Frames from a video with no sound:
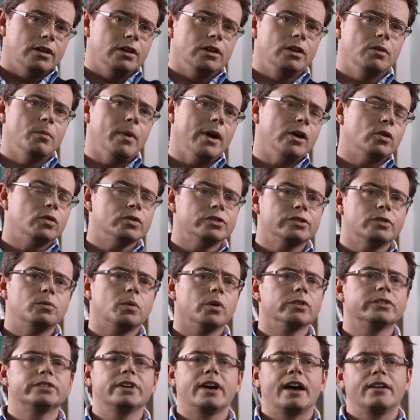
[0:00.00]
You may also
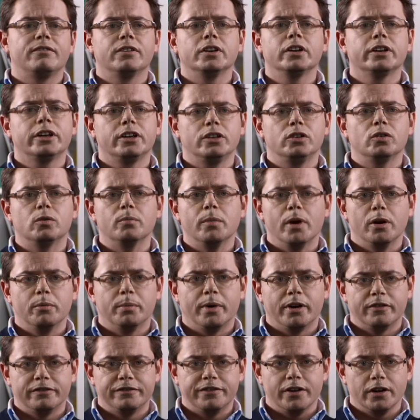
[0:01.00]
want to have a look at your
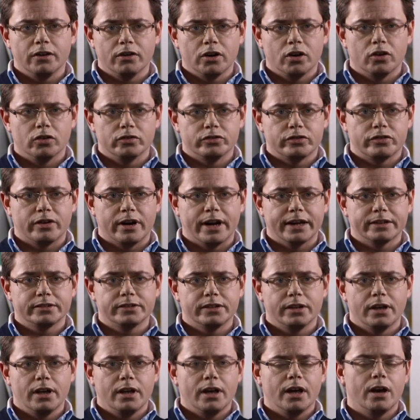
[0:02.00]
mobile phone contract